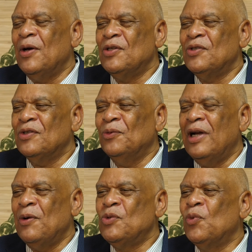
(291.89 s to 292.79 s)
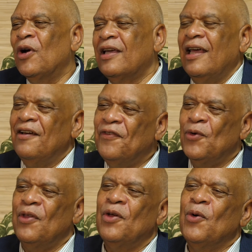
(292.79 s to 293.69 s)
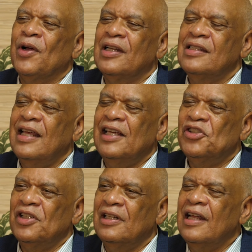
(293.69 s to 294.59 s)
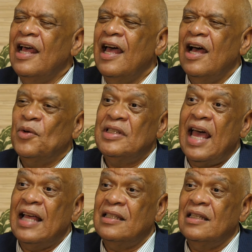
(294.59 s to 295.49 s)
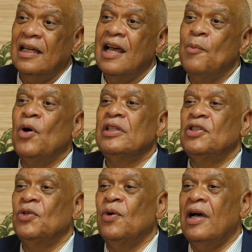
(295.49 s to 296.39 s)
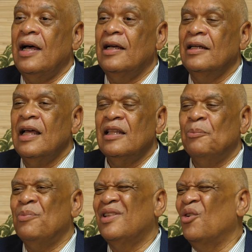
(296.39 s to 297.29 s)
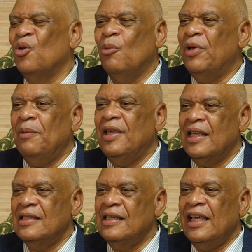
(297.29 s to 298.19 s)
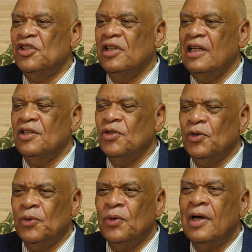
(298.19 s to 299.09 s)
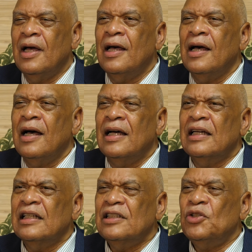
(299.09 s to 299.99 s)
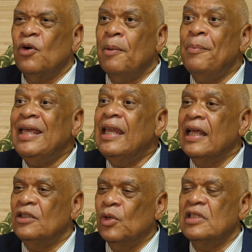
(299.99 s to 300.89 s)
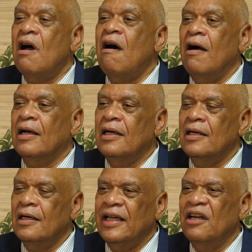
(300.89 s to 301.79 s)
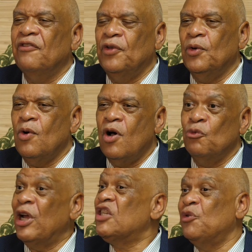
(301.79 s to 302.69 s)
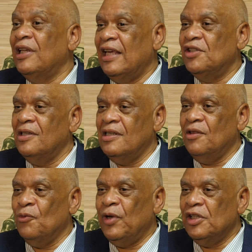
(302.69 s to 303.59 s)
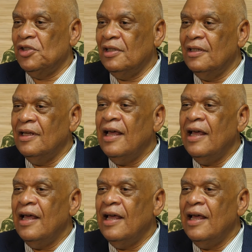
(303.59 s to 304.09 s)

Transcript: I was working for the organization, I was asked to come on to the local PBS station and do a talk, interview on race relations in the region.